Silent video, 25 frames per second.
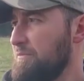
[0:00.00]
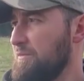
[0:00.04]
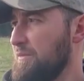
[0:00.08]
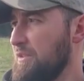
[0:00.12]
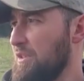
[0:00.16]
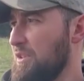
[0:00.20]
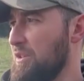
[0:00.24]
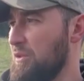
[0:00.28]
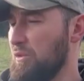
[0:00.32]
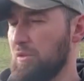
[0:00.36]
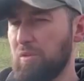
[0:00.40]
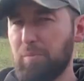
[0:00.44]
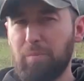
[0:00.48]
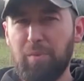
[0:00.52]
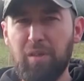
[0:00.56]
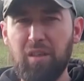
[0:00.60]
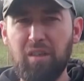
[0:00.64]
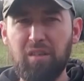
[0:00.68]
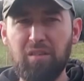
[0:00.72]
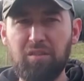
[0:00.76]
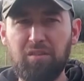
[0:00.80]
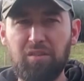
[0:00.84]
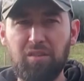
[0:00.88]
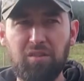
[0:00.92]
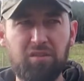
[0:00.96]
close
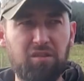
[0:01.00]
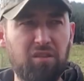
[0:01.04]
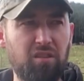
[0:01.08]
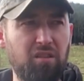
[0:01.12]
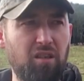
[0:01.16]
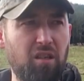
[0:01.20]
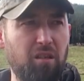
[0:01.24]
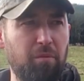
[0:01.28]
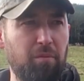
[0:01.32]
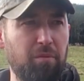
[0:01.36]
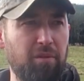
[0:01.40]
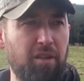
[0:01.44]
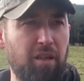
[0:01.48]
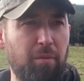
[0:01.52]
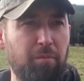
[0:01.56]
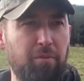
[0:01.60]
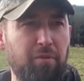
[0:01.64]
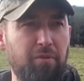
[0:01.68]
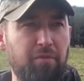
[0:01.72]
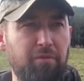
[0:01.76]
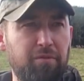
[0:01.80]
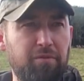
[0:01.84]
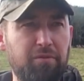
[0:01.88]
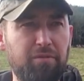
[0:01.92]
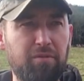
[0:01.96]
by, just a couple
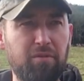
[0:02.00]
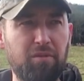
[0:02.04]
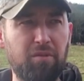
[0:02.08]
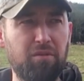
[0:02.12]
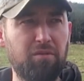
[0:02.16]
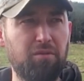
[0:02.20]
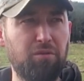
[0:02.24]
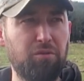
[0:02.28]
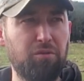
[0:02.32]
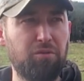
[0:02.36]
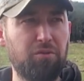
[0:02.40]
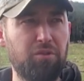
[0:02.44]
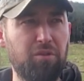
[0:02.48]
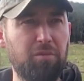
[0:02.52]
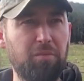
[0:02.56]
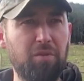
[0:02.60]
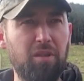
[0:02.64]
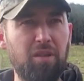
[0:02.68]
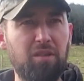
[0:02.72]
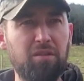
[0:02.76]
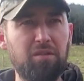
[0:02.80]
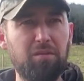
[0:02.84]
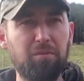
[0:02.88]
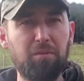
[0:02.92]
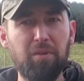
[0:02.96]
of 2-3
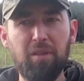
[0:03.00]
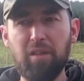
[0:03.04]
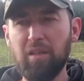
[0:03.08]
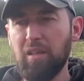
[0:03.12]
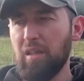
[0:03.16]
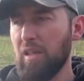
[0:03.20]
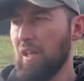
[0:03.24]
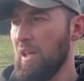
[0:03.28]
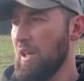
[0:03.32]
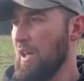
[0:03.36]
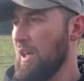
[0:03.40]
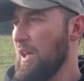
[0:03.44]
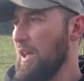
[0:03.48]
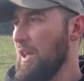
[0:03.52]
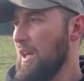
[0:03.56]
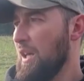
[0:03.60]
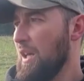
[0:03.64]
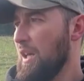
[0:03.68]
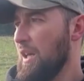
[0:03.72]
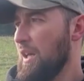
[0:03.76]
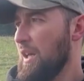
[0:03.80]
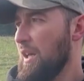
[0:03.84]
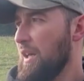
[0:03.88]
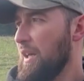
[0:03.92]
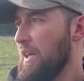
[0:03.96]
miles away,
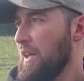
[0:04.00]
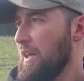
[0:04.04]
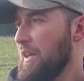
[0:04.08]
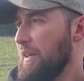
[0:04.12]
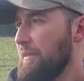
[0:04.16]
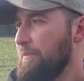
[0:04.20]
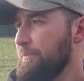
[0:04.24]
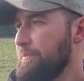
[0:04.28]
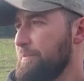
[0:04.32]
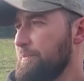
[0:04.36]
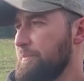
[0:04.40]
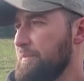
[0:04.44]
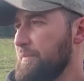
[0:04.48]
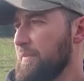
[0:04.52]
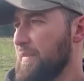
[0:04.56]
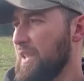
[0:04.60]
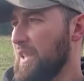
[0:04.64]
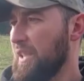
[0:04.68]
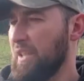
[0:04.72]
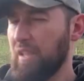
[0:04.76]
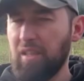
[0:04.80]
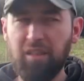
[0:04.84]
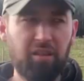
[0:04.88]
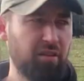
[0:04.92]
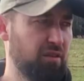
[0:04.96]
and
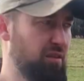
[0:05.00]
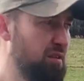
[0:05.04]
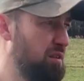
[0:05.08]
I got a